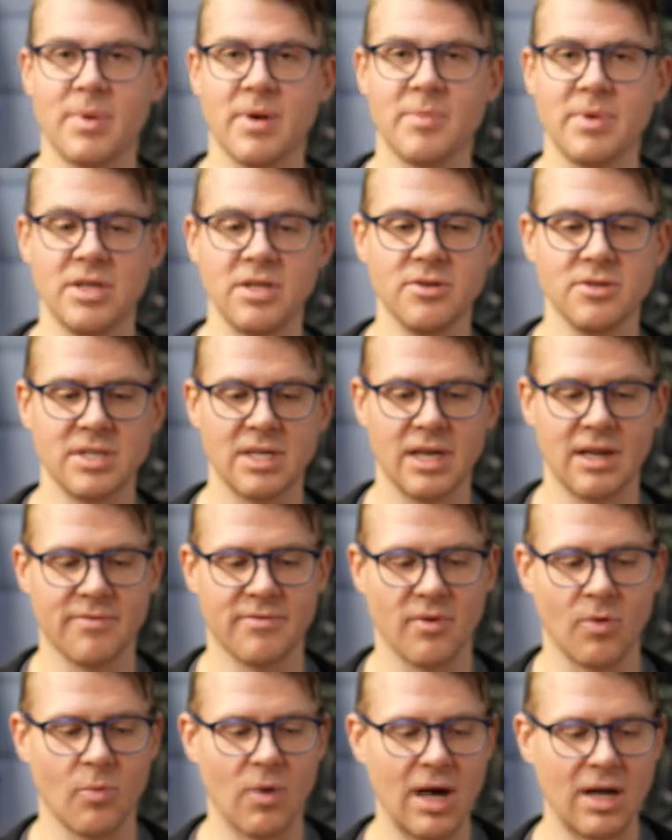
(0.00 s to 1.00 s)
I've been using it
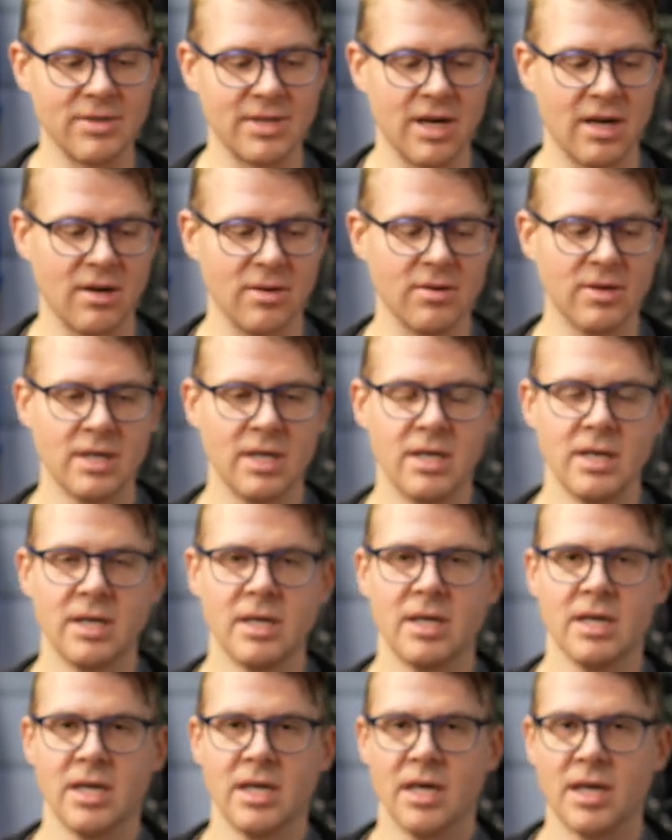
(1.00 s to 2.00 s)
for a while now.
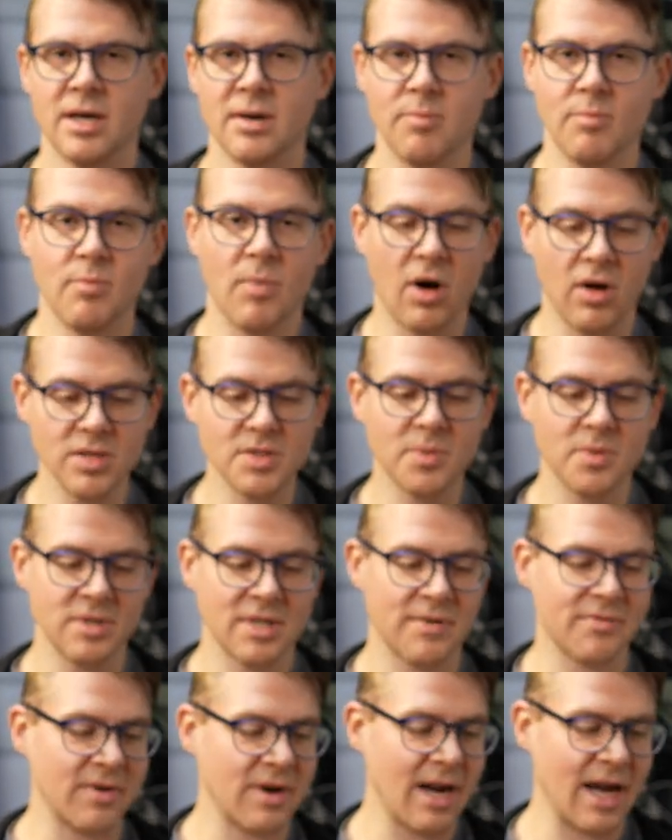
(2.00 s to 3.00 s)
Multiple
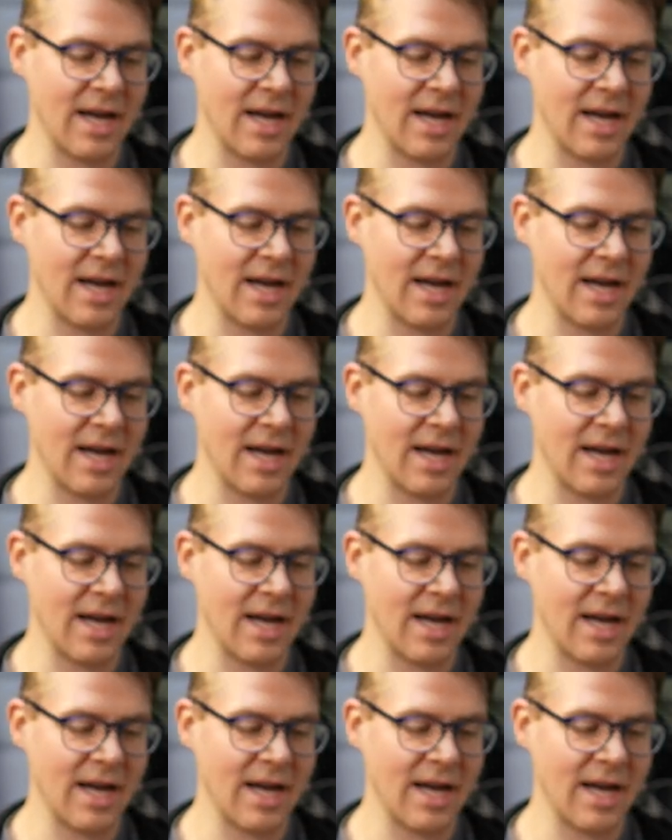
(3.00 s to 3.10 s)
different